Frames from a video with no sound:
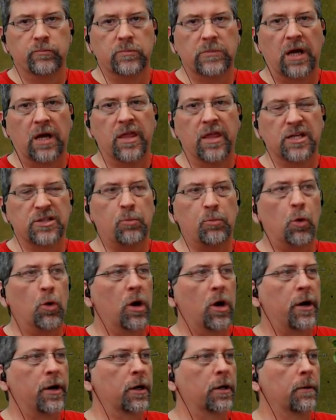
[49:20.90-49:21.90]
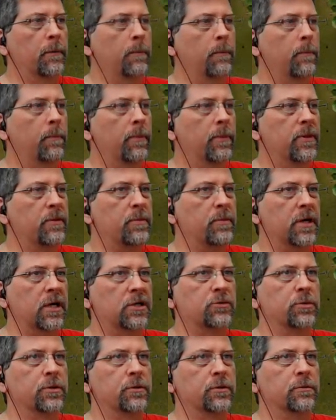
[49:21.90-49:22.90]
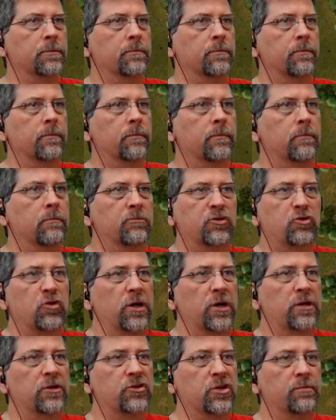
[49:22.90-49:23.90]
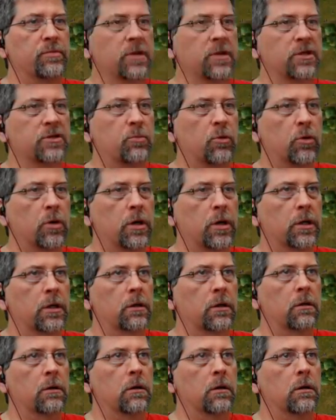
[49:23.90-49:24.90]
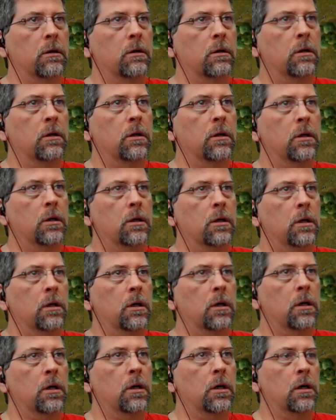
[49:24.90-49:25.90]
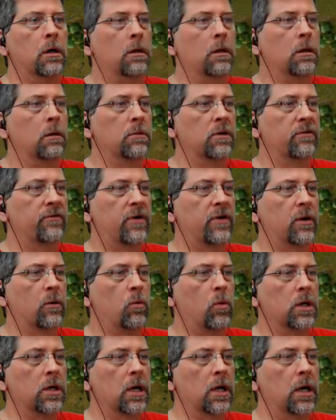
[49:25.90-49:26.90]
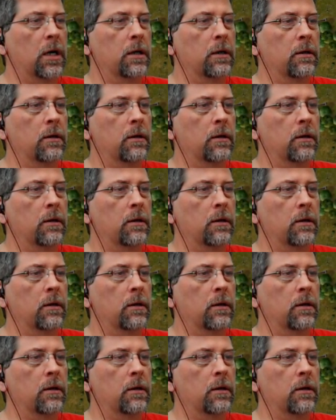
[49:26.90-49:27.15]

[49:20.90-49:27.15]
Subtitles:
That's moronic, to be honest with you. Straight and simple, that's moronic. I'm gonna fire one guy.